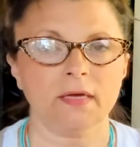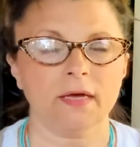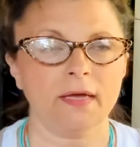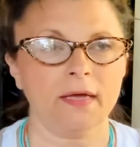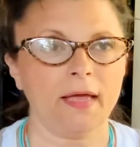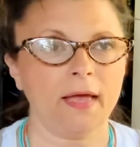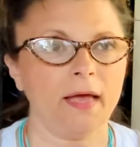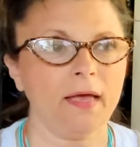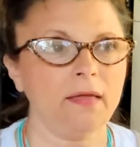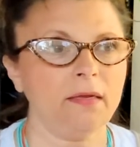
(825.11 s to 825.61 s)

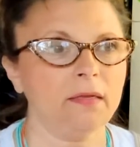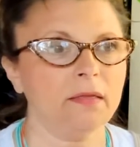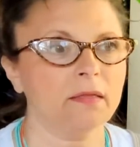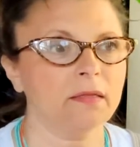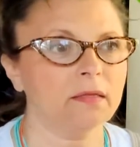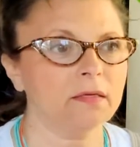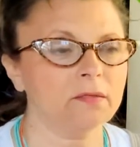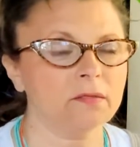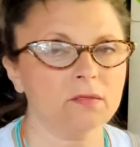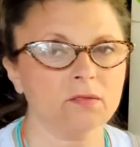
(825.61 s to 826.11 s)
Again,
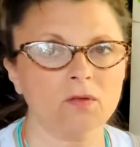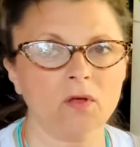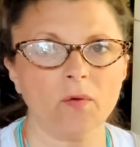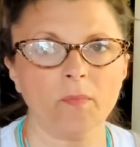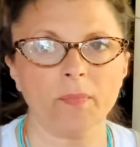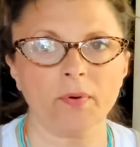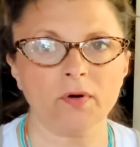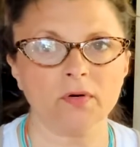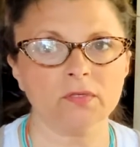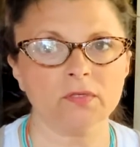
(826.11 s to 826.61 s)
this is
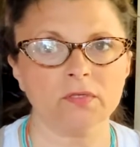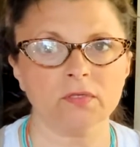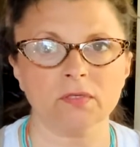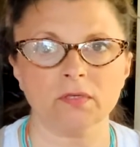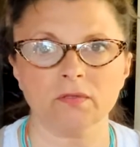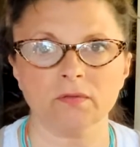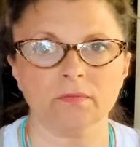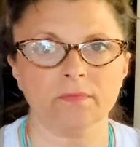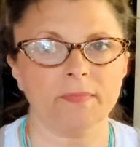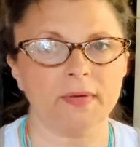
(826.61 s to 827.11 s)
all
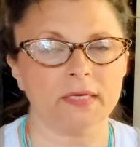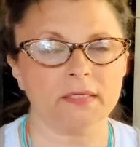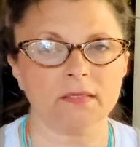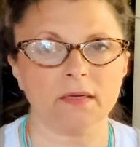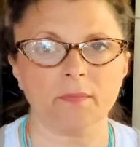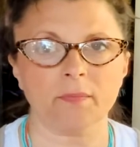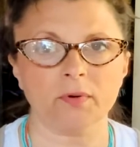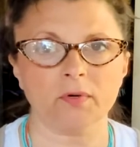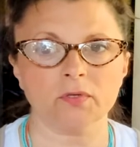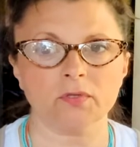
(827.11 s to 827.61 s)
personal, based
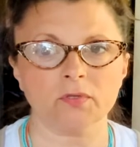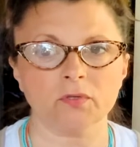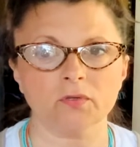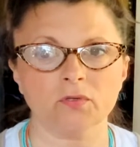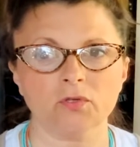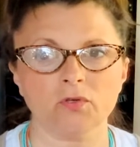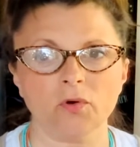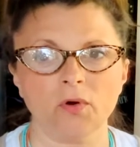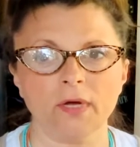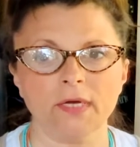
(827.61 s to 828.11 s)
on personal
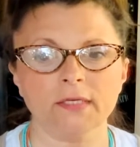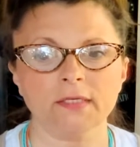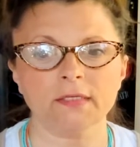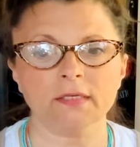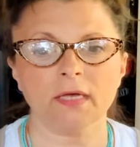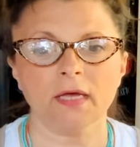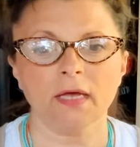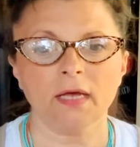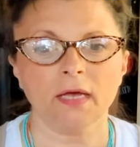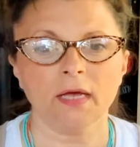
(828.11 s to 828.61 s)

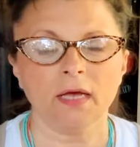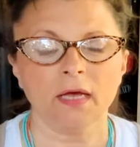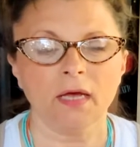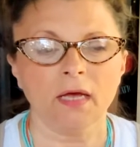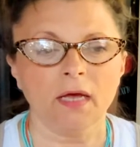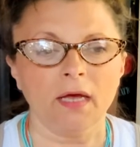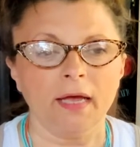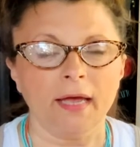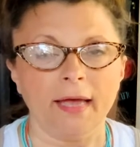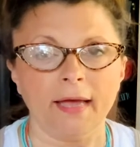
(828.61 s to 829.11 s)
choice.
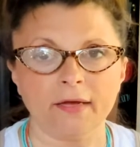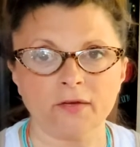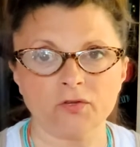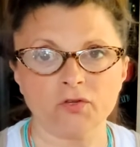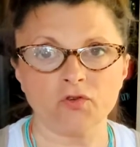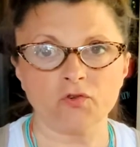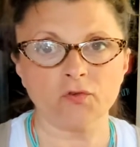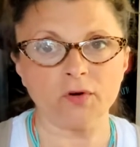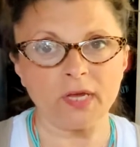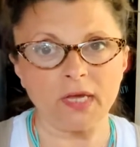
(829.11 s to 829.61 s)

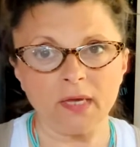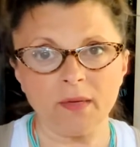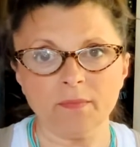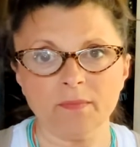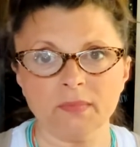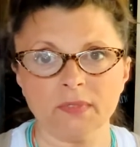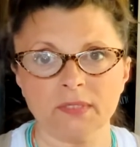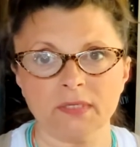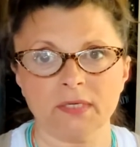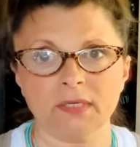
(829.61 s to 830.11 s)

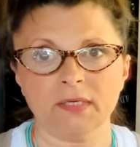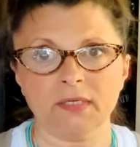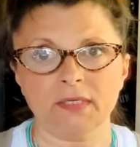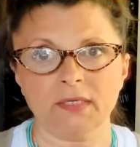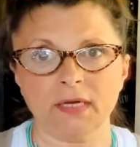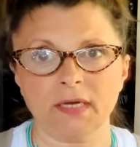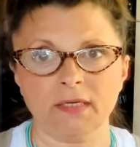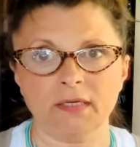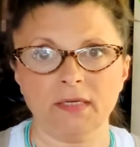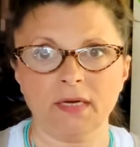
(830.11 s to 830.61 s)
Extremes
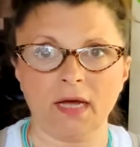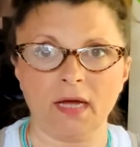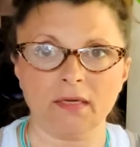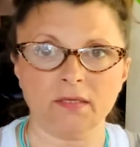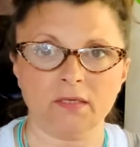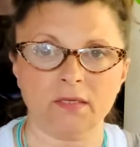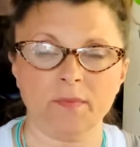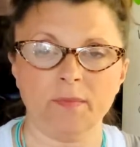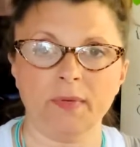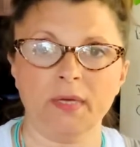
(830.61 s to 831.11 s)
tend
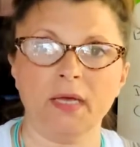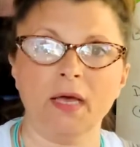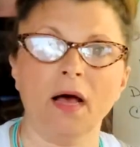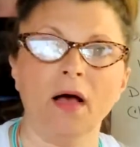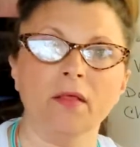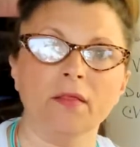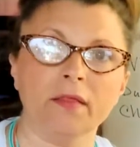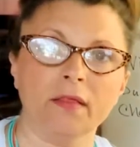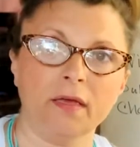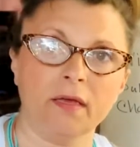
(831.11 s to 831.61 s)
not to be
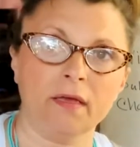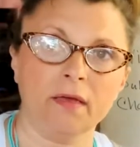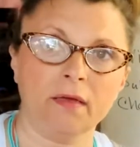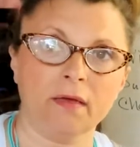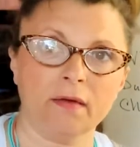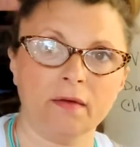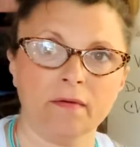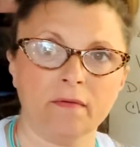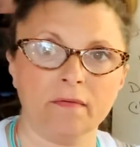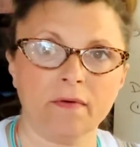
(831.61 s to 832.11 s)
healthy,
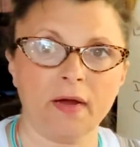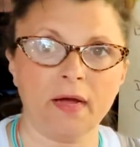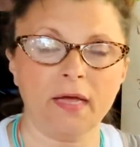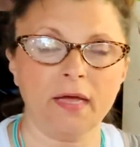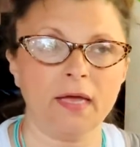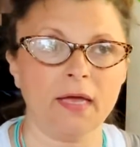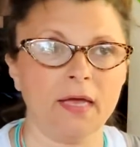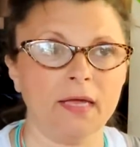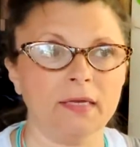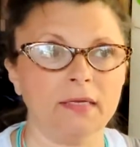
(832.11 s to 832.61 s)

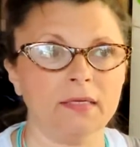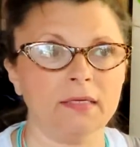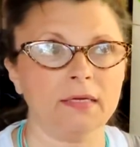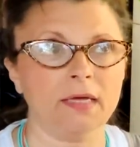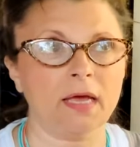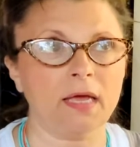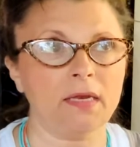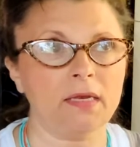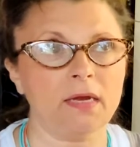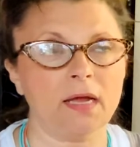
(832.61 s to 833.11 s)
right? And
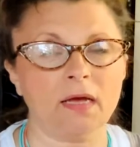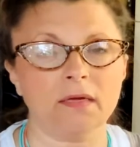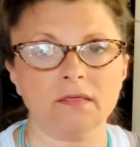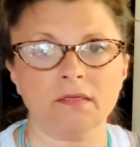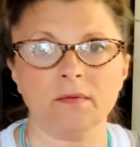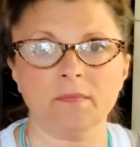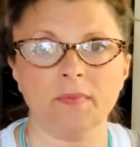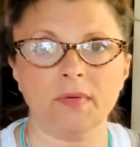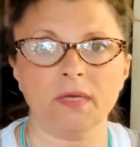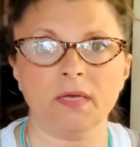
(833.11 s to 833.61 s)
tend not
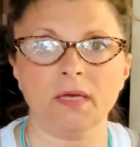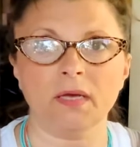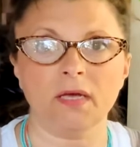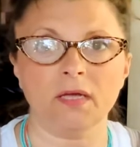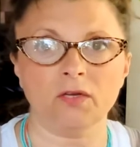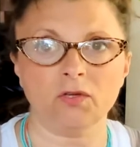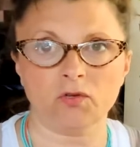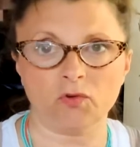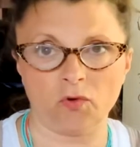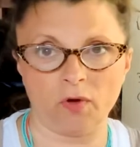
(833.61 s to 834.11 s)
to be
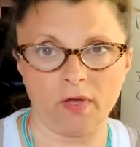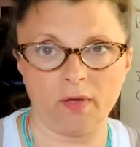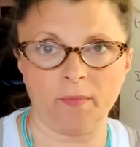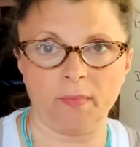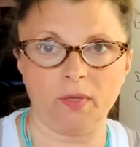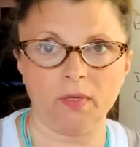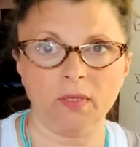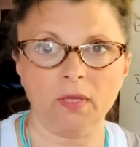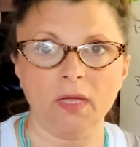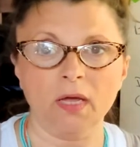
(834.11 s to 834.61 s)

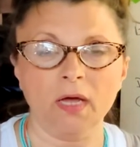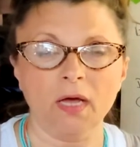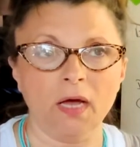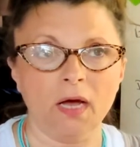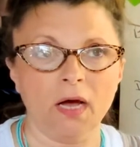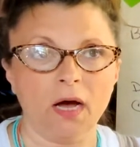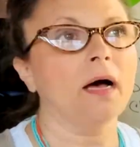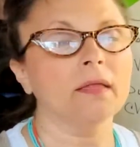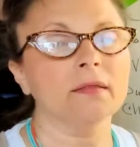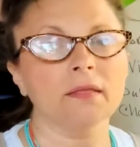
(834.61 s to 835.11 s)
enjoyable,
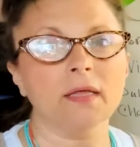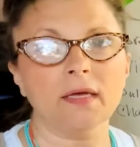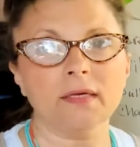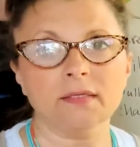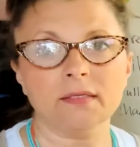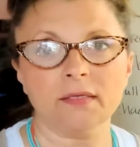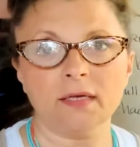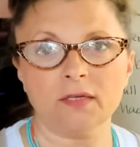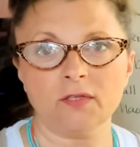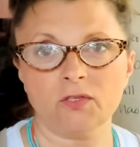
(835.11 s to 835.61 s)

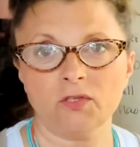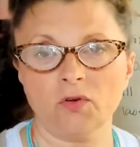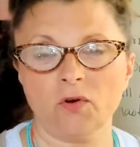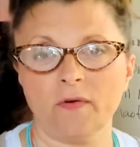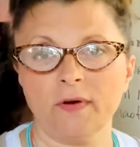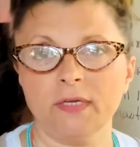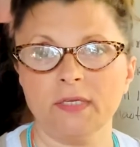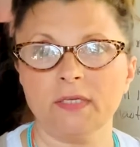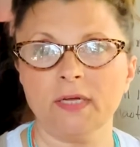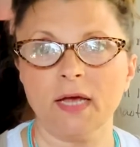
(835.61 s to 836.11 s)
unless that's your
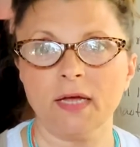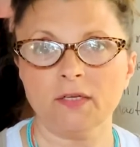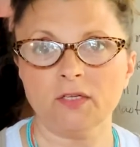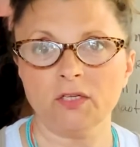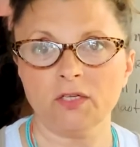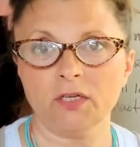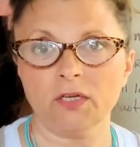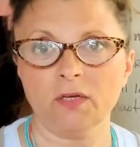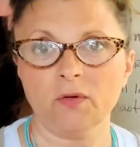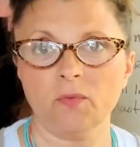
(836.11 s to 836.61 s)

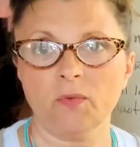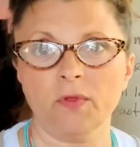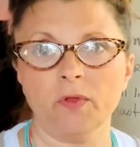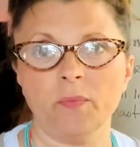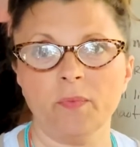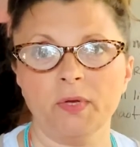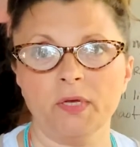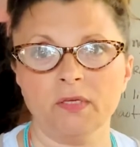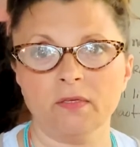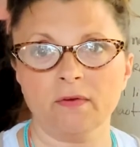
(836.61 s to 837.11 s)
intention with a
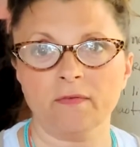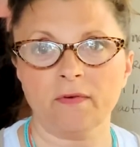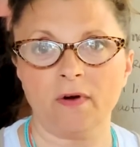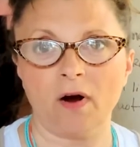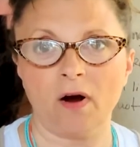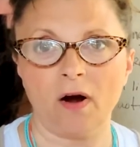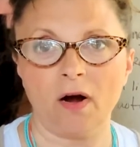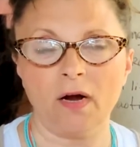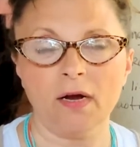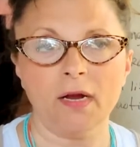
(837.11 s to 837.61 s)
piece of
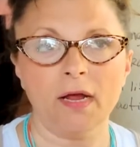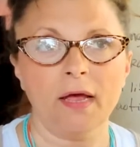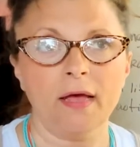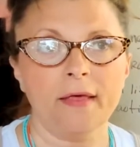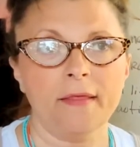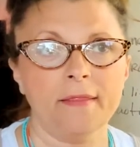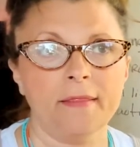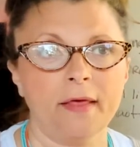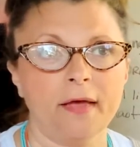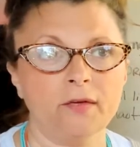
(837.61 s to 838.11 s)
art,
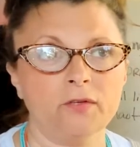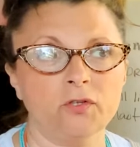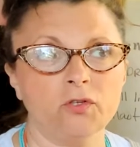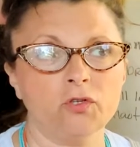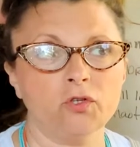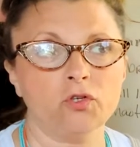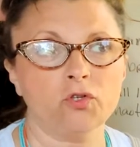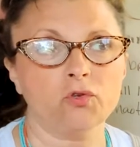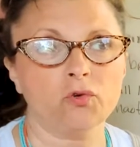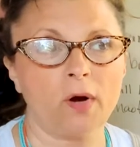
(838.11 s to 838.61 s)
that you're
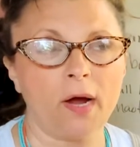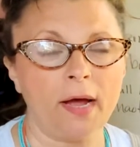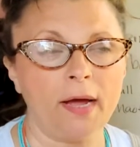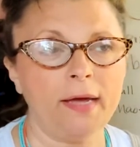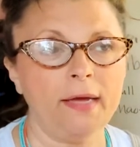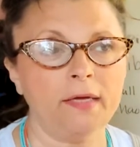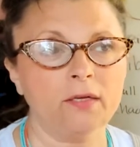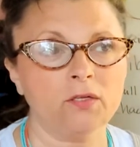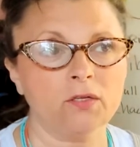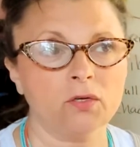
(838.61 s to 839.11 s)

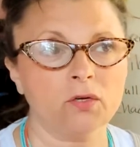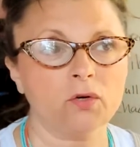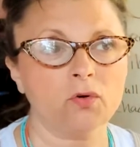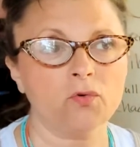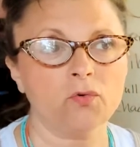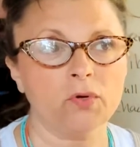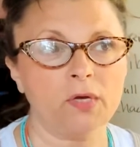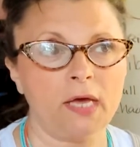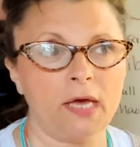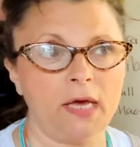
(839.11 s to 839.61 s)
trying to
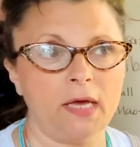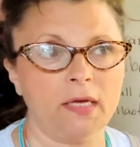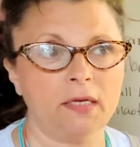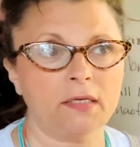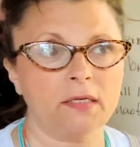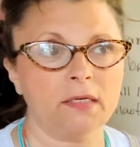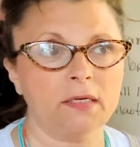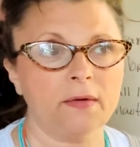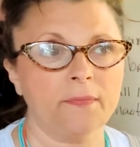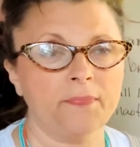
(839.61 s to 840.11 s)

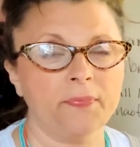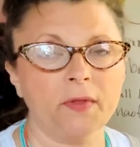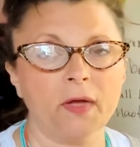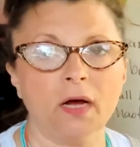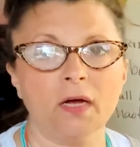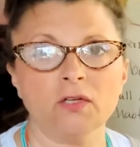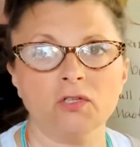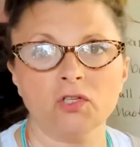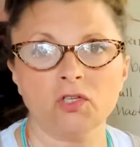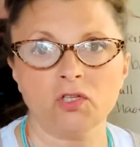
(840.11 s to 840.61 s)
create
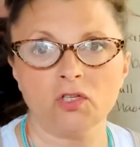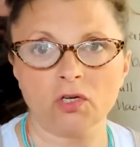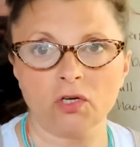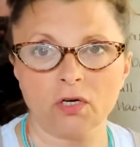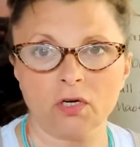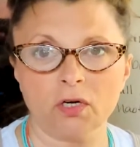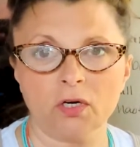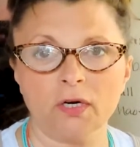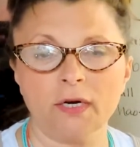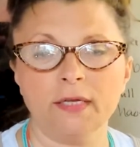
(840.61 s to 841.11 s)
a
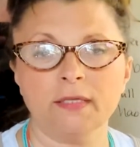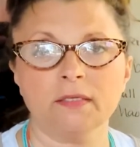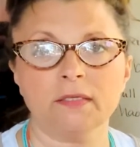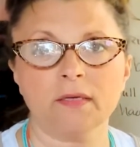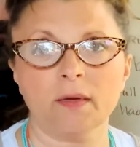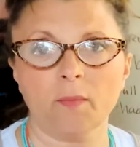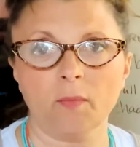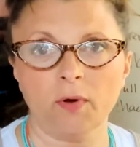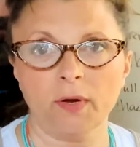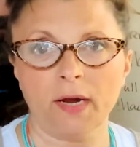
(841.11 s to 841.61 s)
stir in
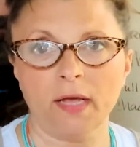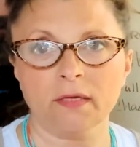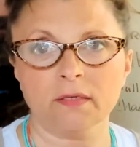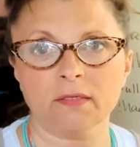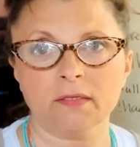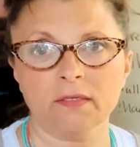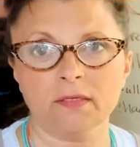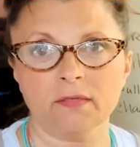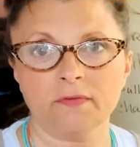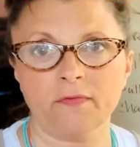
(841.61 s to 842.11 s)
someone
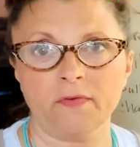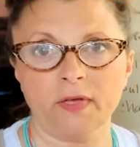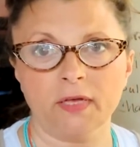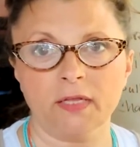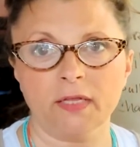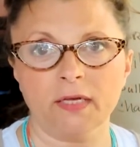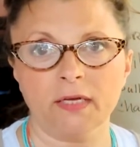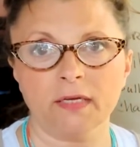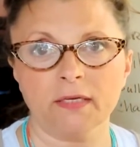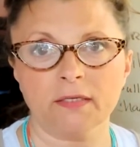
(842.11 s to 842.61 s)
else's
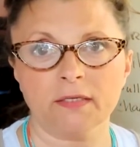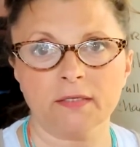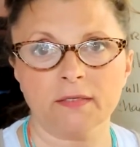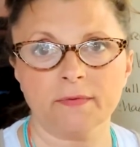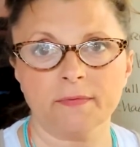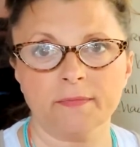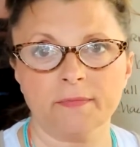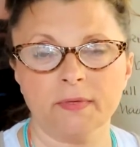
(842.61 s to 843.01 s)
feelings.